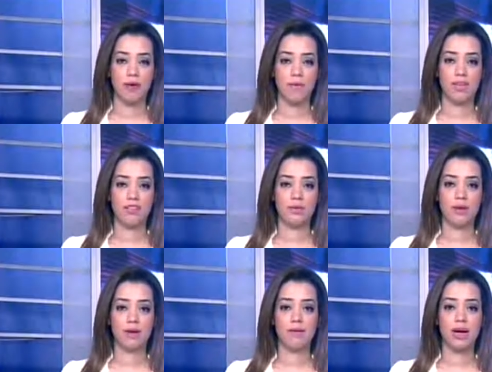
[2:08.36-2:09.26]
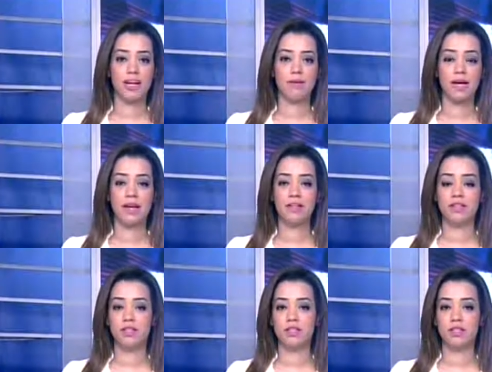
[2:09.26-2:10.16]
Prime Minister Ibrahim Mahlab headed
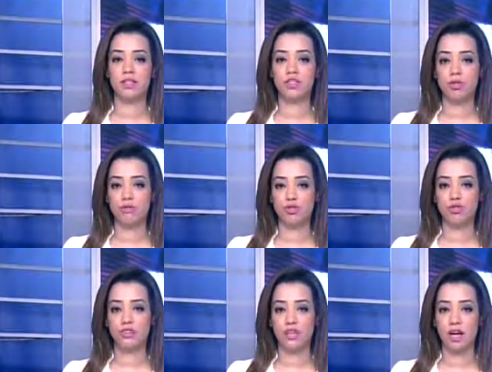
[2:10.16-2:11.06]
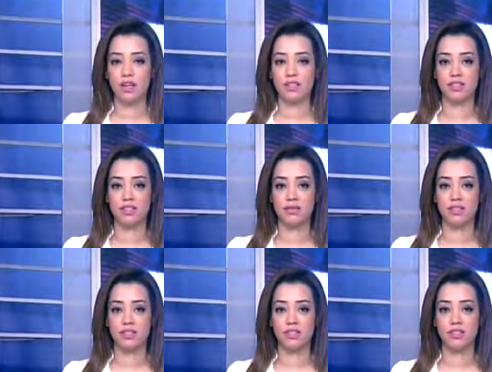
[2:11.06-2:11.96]
the Egyptian side in the
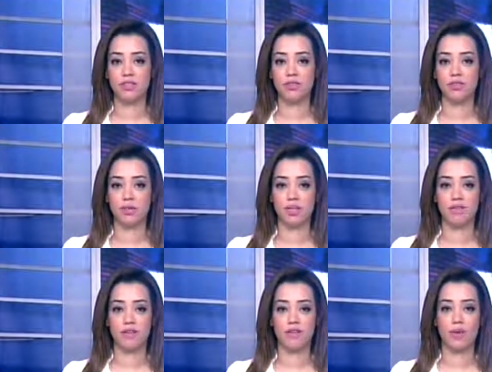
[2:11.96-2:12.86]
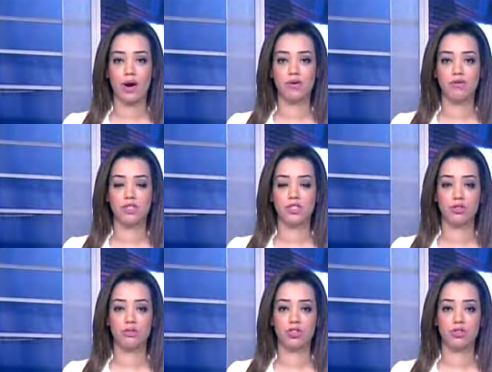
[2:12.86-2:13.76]
meeting of the 25th round of the
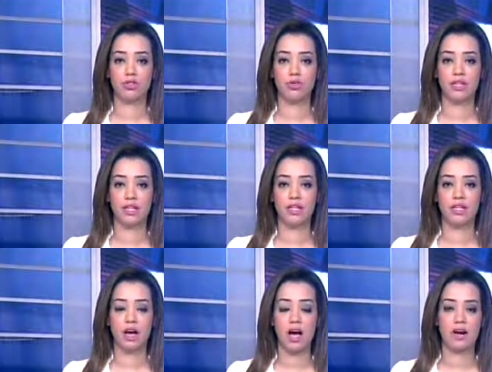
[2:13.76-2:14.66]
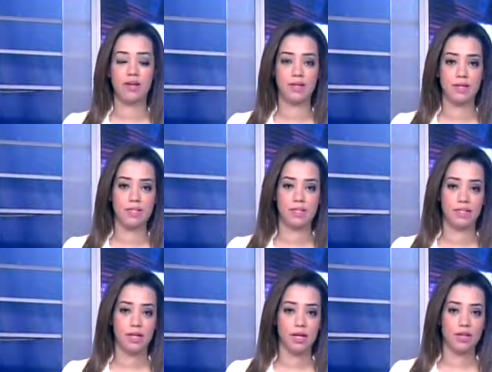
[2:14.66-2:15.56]
Egyptian Jordanian Higher Committee.
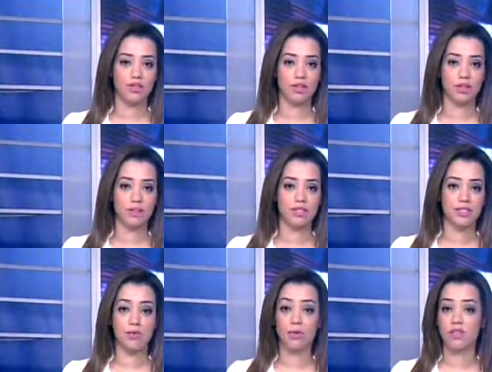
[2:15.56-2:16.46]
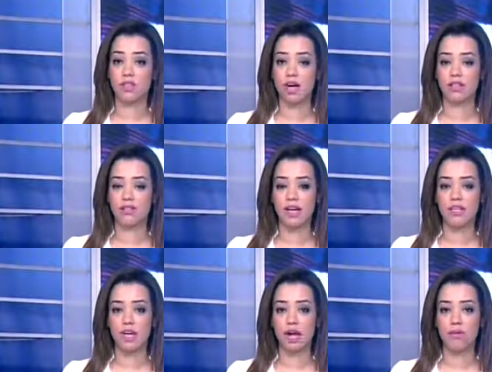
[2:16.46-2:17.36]
During the meeting, both sides
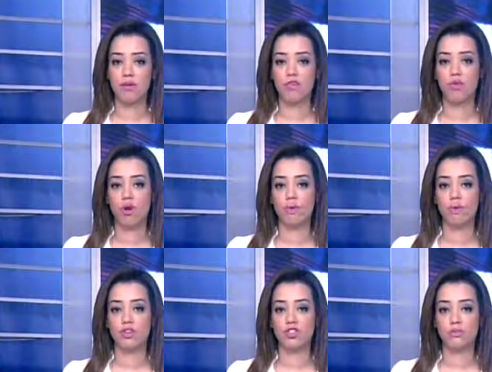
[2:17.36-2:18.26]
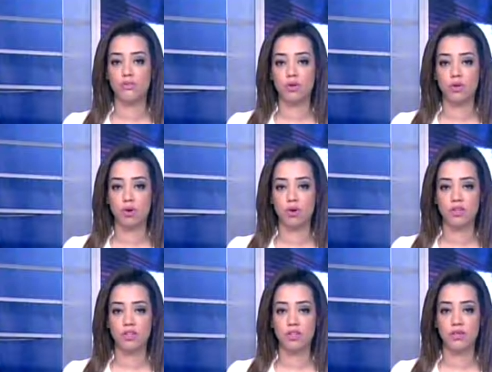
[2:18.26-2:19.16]
signed a number of cooperation
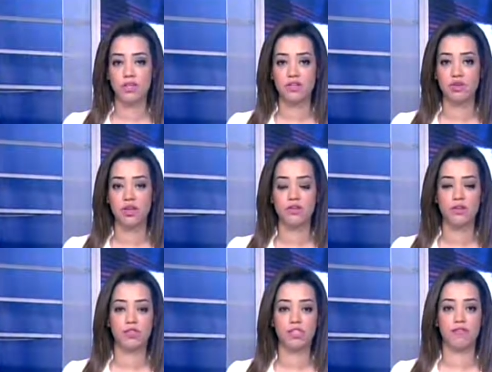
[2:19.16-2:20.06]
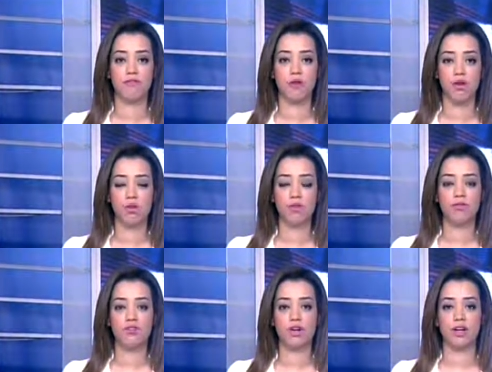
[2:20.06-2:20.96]
protocols and agreed on increasing the volume
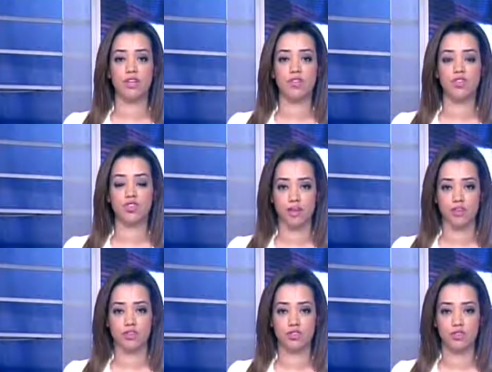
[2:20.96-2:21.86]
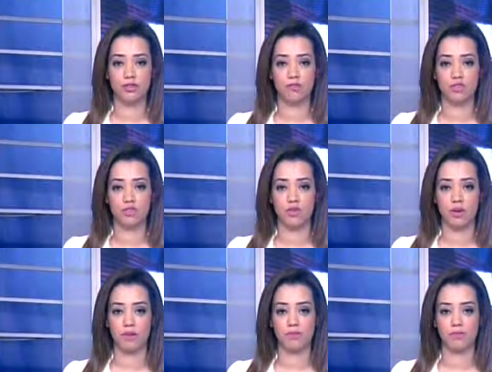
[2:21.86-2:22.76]
of trade exchange. The
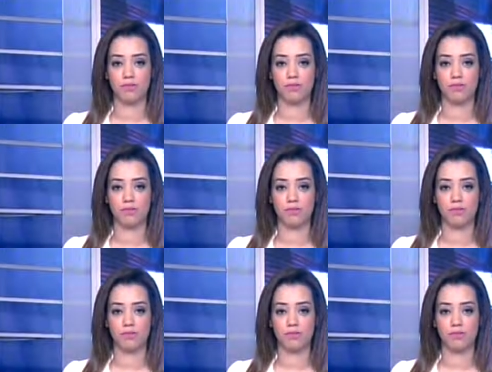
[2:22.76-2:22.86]
story.